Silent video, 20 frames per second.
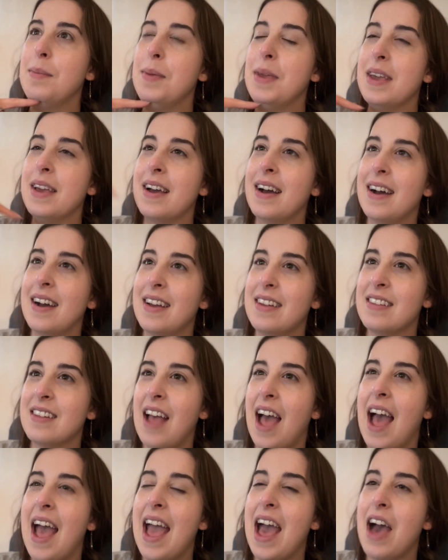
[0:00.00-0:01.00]
Because
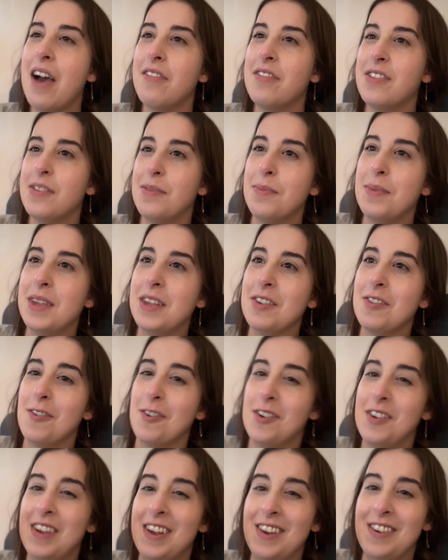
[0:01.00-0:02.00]
I have to be
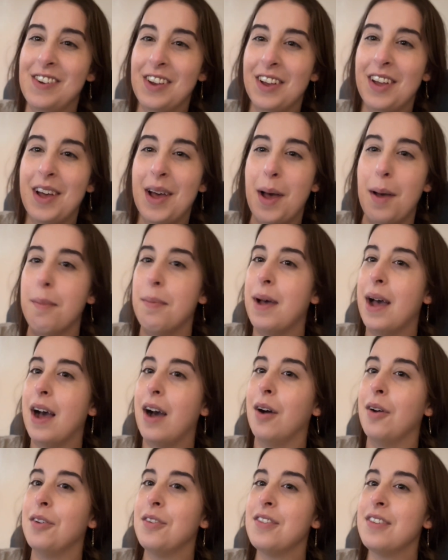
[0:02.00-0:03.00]
strategic
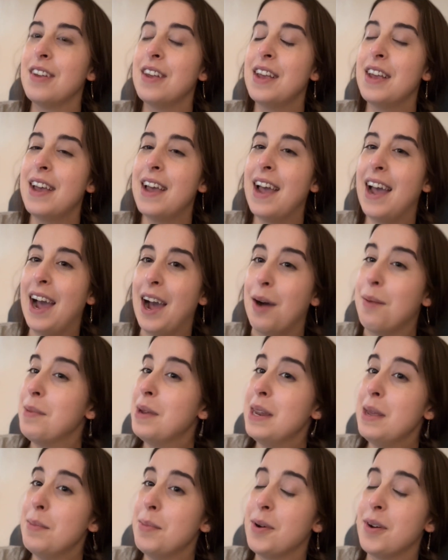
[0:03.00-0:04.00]
about how
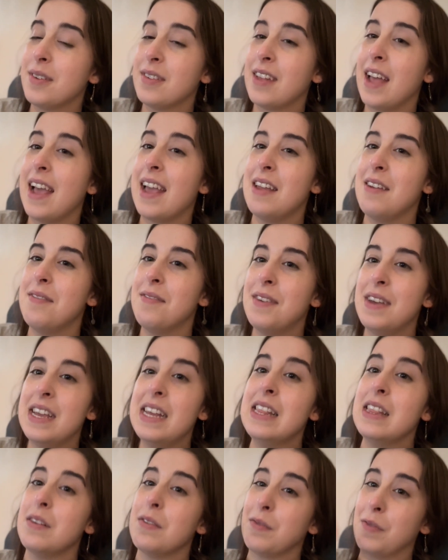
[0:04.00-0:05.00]
many books I can fit
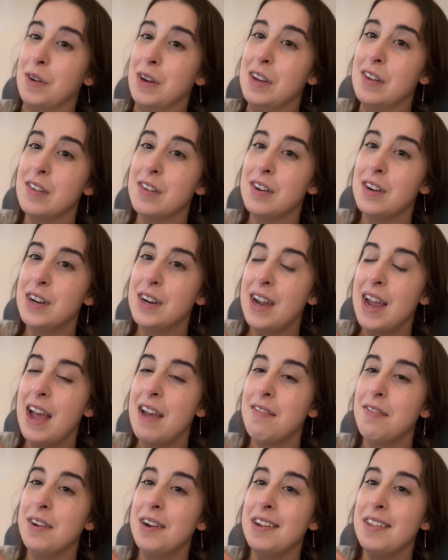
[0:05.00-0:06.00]
in the freezer
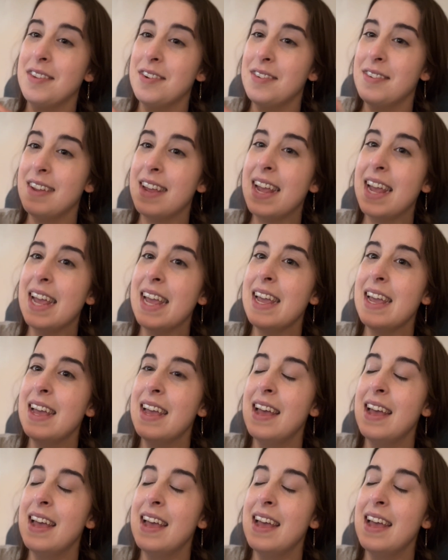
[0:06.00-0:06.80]
every other day,